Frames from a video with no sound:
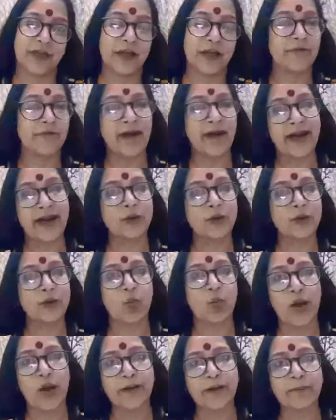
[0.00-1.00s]
If at
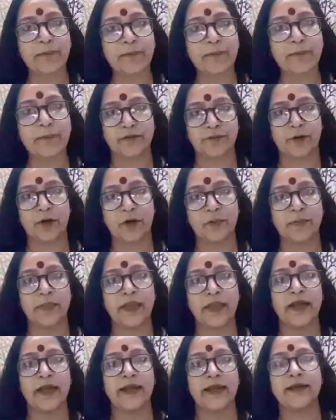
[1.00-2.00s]
one platform,
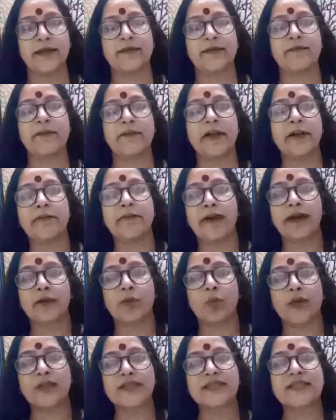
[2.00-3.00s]
if
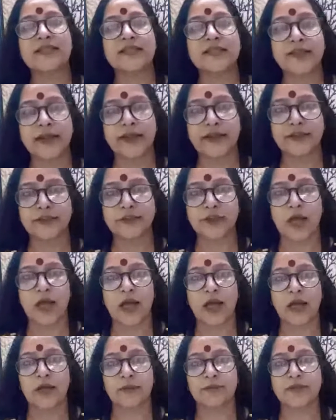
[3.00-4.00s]
at one stage
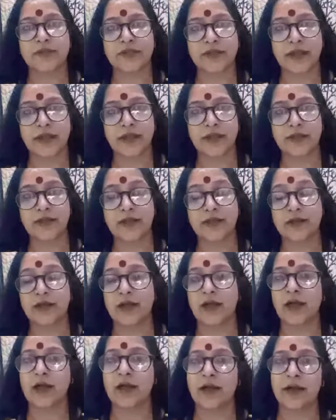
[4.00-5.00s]
I am saying that
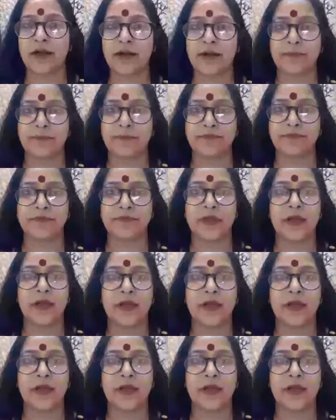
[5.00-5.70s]
I am